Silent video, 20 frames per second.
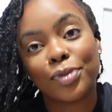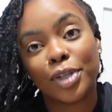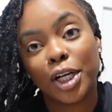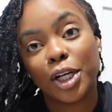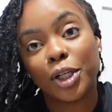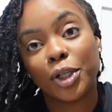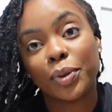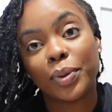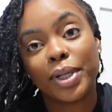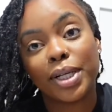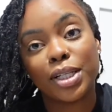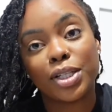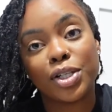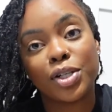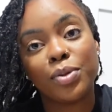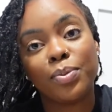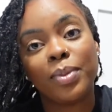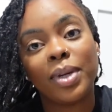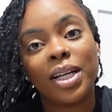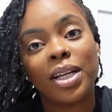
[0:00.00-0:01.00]
agreed
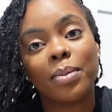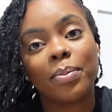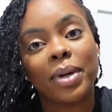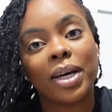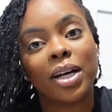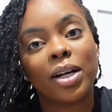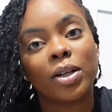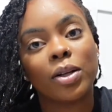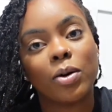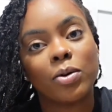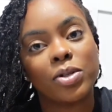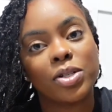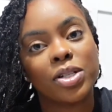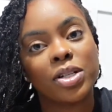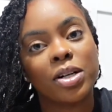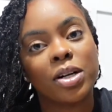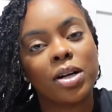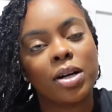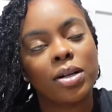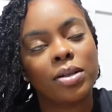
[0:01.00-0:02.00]
to meet a bit
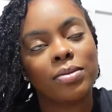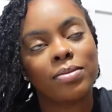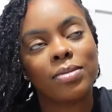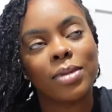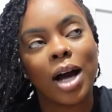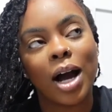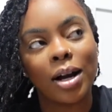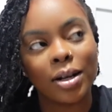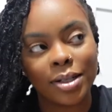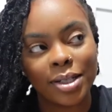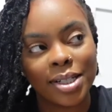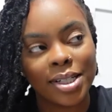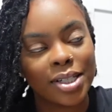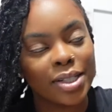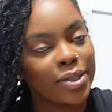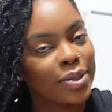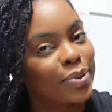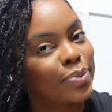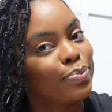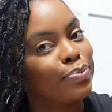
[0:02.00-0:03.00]
closer, not
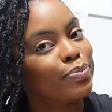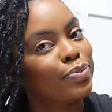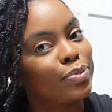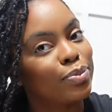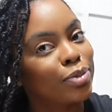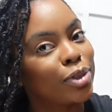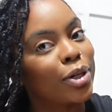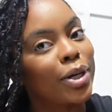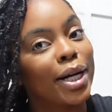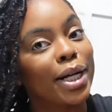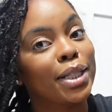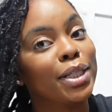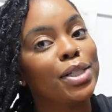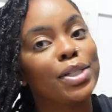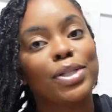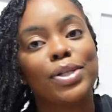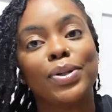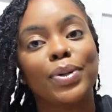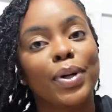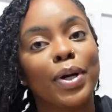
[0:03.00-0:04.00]
directly
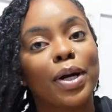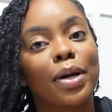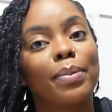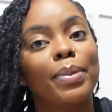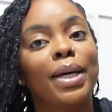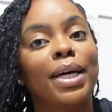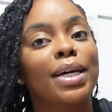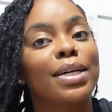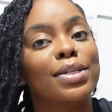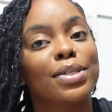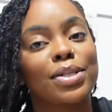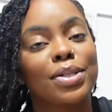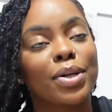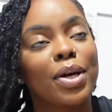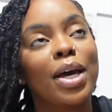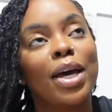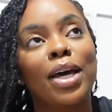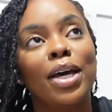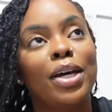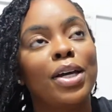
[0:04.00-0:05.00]
to her because,
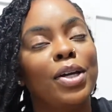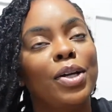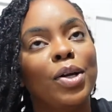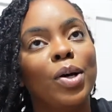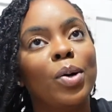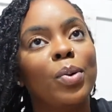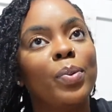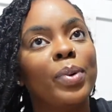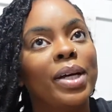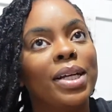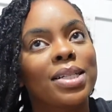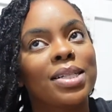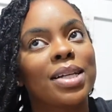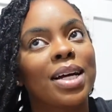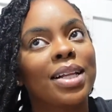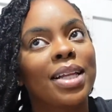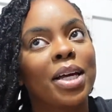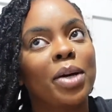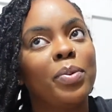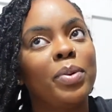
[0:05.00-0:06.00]
you know, we, it's
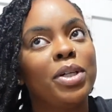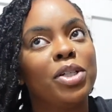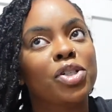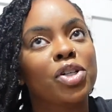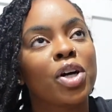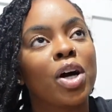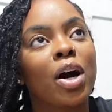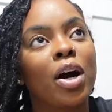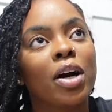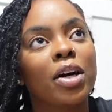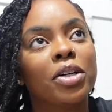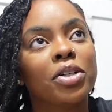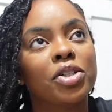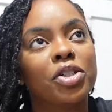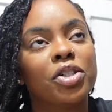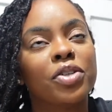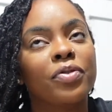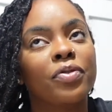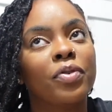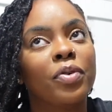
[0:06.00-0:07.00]
not like we
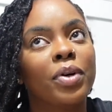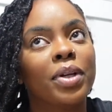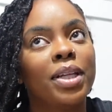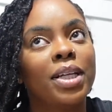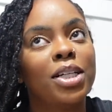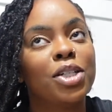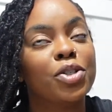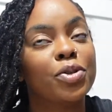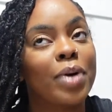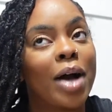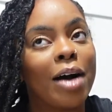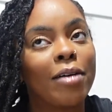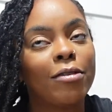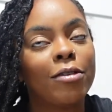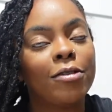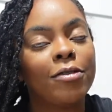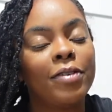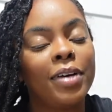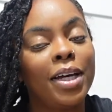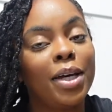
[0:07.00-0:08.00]
charged for the
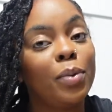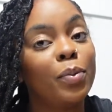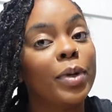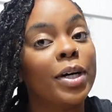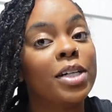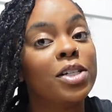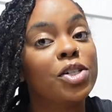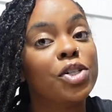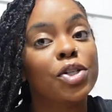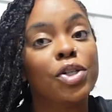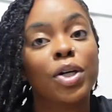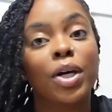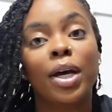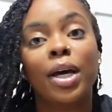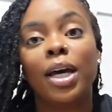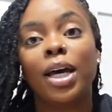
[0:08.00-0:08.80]
travel fee, which